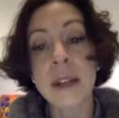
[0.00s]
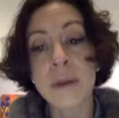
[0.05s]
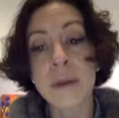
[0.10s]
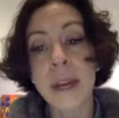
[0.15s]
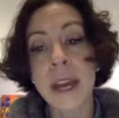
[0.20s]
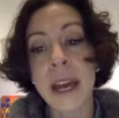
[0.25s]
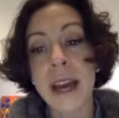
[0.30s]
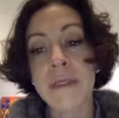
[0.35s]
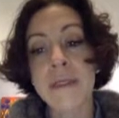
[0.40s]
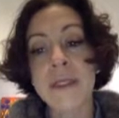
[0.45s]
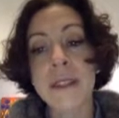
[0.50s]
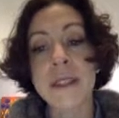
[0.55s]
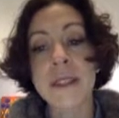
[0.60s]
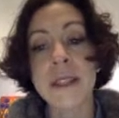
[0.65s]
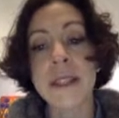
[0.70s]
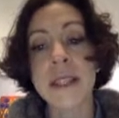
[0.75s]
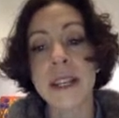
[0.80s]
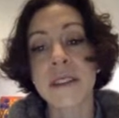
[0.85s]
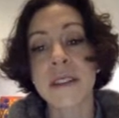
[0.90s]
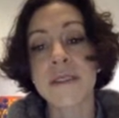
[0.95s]
here we have this
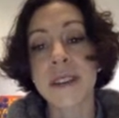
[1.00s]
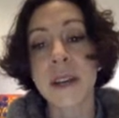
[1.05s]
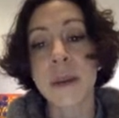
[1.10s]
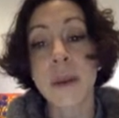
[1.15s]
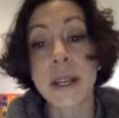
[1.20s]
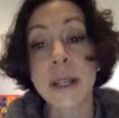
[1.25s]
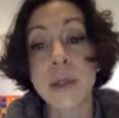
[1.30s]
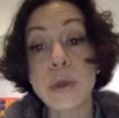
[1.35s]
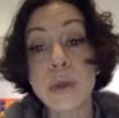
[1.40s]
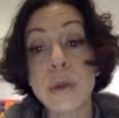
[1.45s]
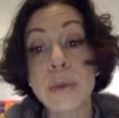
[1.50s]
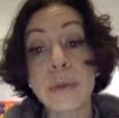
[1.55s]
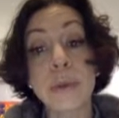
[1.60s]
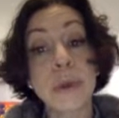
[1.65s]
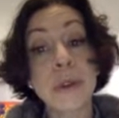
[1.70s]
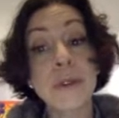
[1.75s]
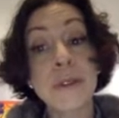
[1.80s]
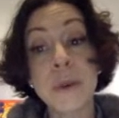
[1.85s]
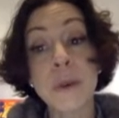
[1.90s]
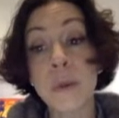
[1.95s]
identify ways to
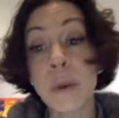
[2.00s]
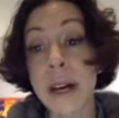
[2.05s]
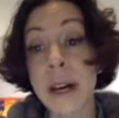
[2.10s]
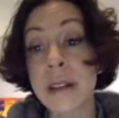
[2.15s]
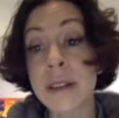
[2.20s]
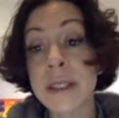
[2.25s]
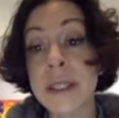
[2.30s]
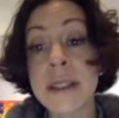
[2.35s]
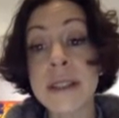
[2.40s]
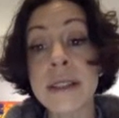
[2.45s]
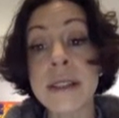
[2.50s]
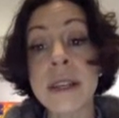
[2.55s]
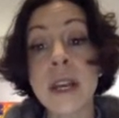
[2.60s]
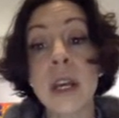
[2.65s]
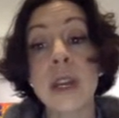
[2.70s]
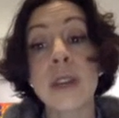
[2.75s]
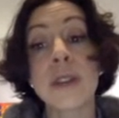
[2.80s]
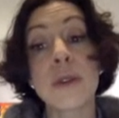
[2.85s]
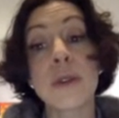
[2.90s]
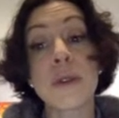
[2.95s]
improve the wellness
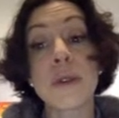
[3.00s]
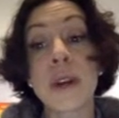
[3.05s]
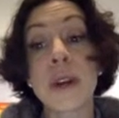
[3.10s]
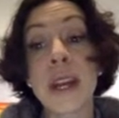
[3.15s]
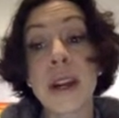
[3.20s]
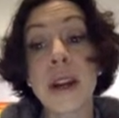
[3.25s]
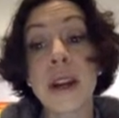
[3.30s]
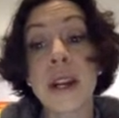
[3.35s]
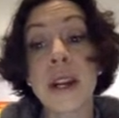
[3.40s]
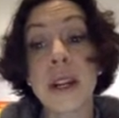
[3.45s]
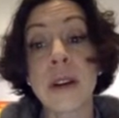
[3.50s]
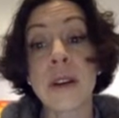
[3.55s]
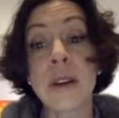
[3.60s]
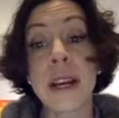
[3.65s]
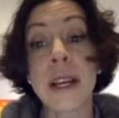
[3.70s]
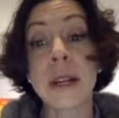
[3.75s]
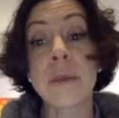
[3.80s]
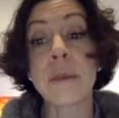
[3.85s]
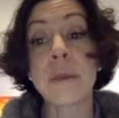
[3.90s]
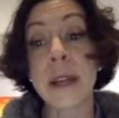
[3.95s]
through the
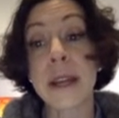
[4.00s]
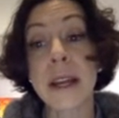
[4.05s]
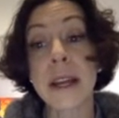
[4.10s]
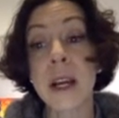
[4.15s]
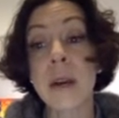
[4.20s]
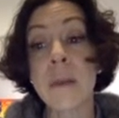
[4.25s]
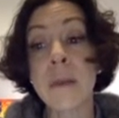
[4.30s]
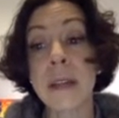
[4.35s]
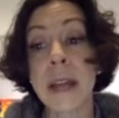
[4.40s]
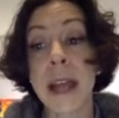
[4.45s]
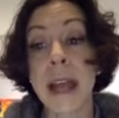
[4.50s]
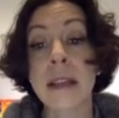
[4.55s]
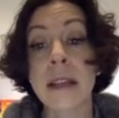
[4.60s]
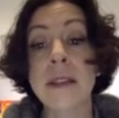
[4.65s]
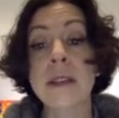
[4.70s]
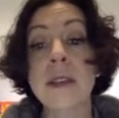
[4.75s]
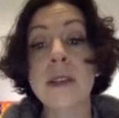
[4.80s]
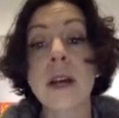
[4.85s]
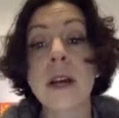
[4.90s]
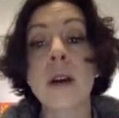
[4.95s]
curated care
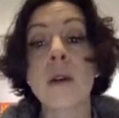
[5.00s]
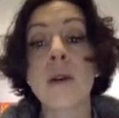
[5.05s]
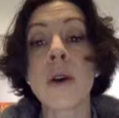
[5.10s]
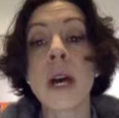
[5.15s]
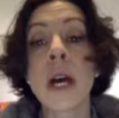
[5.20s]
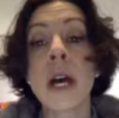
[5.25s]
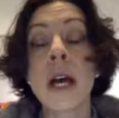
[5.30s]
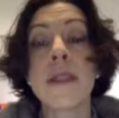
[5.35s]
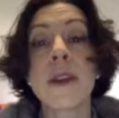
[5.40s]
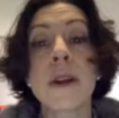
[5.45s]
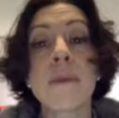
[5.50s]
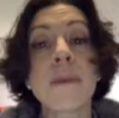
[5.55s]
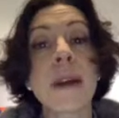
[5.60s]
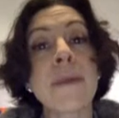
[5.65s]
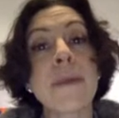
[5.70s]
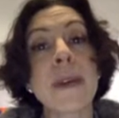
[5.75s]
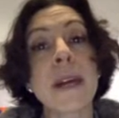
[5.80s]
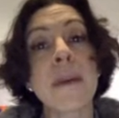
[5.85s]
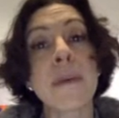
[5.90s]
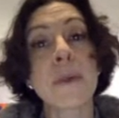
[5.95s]
plan. So there
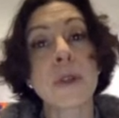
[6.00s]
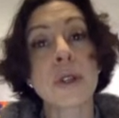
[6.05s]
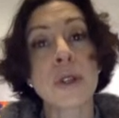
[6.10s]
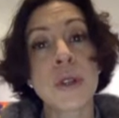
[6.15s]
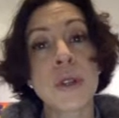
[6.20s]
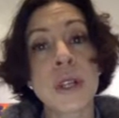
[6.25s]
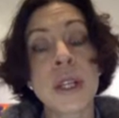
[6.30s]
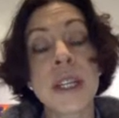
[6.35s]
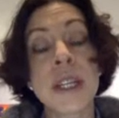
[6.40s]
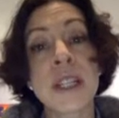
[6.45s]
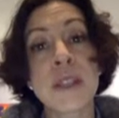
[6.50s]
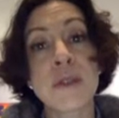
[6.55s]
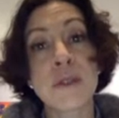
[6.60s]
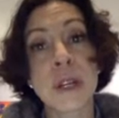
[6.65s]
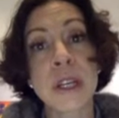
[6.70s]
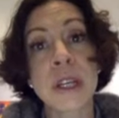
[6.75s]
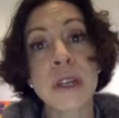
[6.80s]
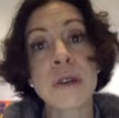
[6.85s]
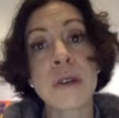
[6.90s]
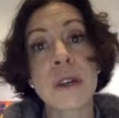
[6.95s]
might be opportunities for
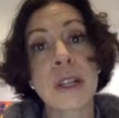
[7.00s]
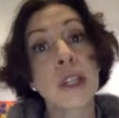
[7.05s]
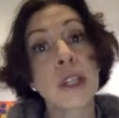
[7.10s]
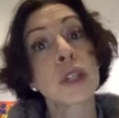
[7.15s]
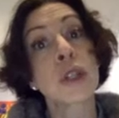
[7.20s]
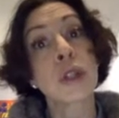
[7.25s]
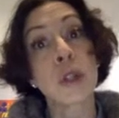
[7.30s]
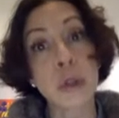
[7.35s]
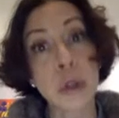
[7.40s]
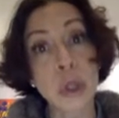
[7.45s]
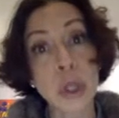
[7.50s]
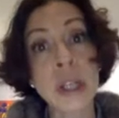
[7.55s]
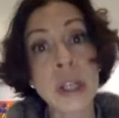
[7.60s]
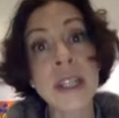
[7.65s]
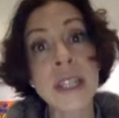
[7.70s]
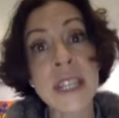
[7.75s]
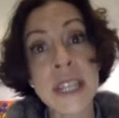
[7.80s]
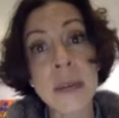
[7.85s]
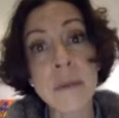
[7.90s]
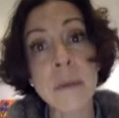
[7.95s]
you to
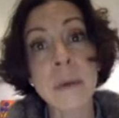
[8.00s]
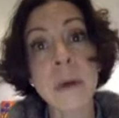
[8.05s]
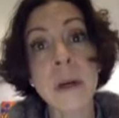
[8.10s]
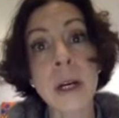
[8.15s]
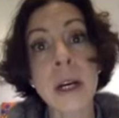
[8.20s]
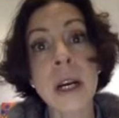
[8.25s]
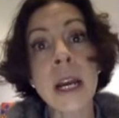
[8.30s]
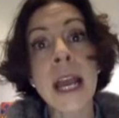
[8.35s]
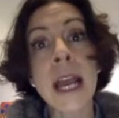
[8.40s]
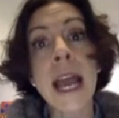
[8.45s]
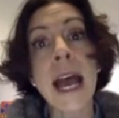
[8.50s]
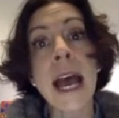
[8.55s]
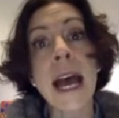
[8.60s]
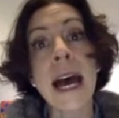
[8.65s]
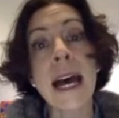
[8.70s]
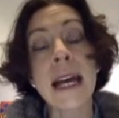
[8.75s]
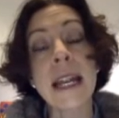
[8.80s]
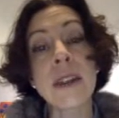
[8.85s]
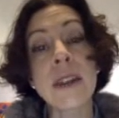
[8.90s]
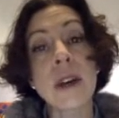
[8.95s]
look deeper
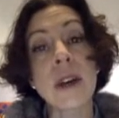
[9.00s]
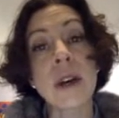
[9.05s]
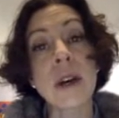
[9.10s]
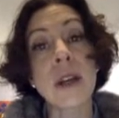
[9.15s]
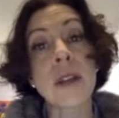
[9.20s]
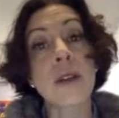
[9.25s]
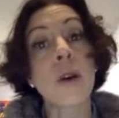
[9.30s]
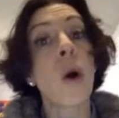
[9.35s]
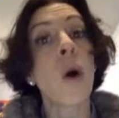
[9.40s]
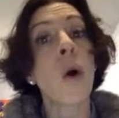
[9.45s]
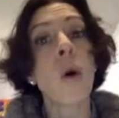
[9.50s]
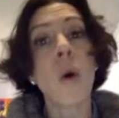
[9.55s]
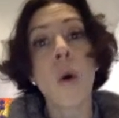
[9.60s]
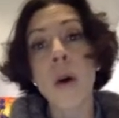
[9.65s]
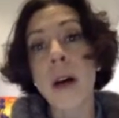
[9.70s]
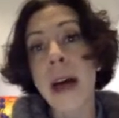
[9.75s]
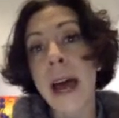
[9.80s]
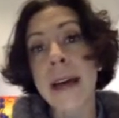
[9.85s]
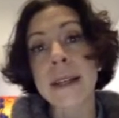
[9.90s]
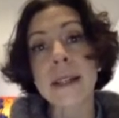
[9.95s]
at the
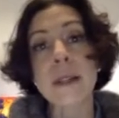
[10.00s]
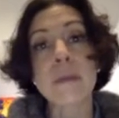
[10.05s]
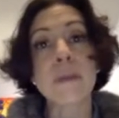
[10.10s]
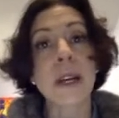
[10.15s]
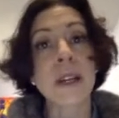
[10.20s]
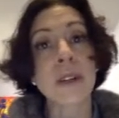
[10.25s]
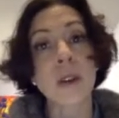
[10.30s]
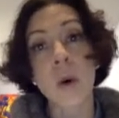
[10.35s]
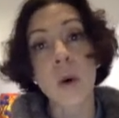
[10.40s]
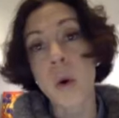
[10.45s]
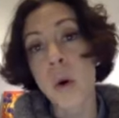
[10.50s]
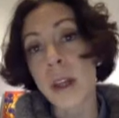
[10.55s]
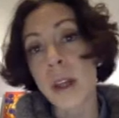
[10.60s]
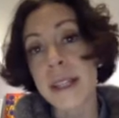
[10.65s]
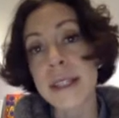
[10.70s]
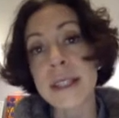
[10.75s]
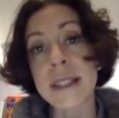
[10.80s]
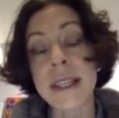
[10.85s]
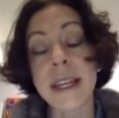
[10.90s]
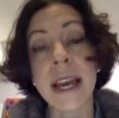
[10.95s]
whole aspect, the
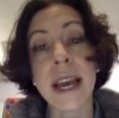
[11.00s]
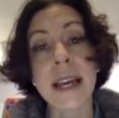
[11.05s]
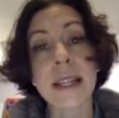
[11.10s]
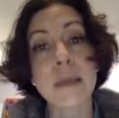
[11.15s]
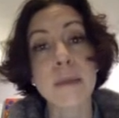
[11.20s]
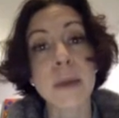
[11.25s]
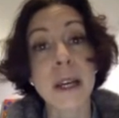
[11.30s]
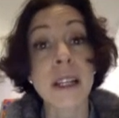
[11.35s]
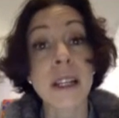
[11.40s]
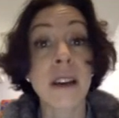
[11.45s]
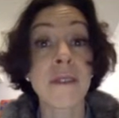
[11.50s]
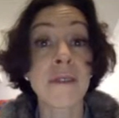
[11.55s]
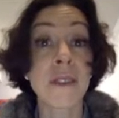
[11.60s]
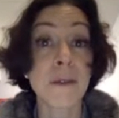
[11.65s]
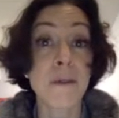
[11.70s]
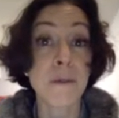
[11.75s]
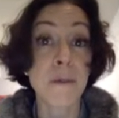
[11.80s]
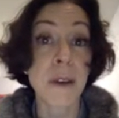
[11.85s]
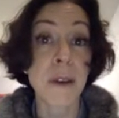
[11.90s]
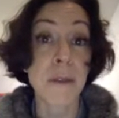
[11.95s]
holistic aspect of
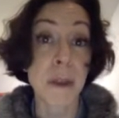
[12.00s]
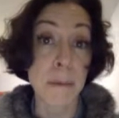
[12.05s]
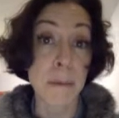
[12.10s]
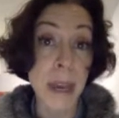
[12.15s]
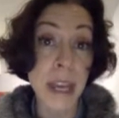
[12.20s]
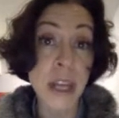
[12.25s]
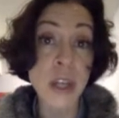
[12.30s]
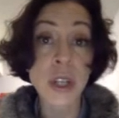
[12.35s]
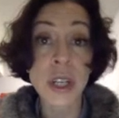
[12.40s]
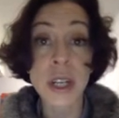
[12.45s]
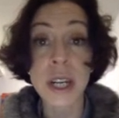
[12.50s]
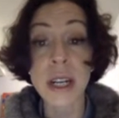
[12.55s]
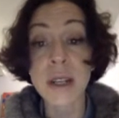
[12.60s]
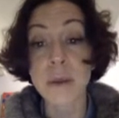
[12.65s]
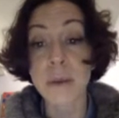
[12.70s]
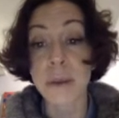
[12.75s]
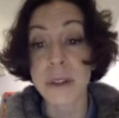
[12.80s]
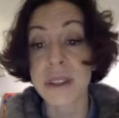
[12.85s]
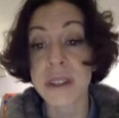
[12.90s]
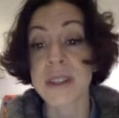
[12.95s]
the patient
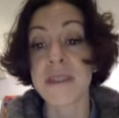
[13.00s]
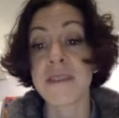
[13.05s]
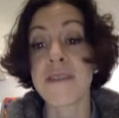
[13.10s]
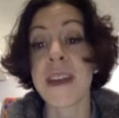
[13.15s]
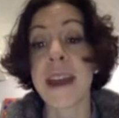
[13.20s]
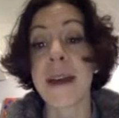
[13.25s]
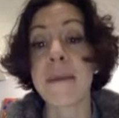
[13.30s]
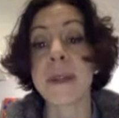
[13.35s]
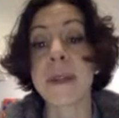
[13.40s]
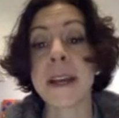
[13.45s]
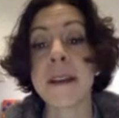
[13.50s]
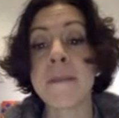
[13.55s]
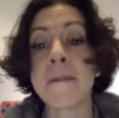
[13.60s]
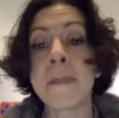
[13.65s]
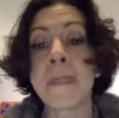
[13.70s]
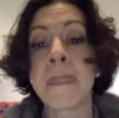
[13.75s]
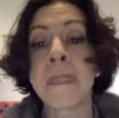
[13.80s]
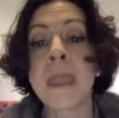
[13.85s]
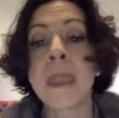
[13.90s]
as well as the family.